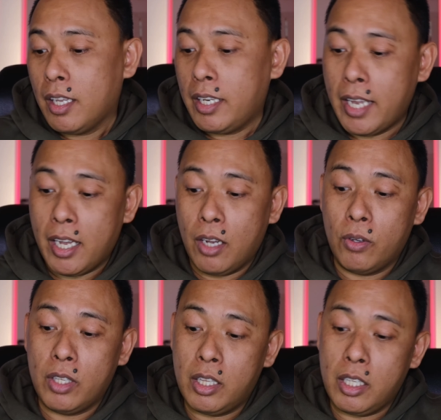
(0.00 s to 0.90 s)

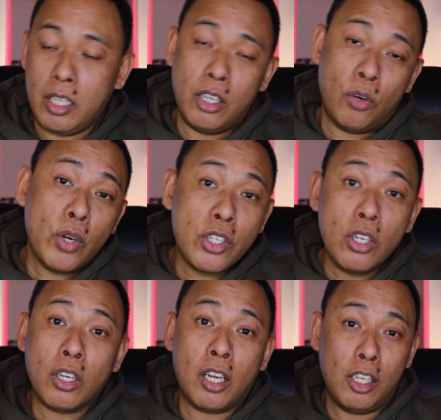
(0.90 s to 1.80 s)
Now, the
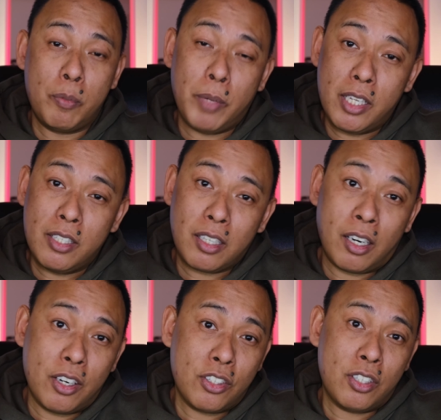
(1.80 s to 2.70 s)
original ColorBuds
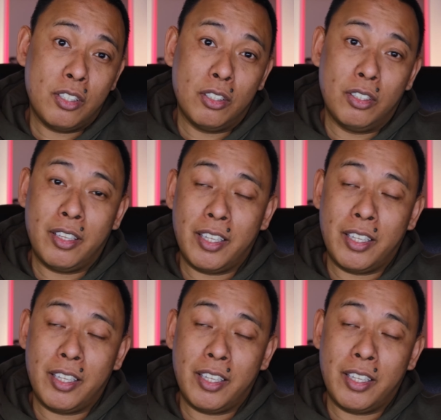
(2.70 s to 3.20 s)
are still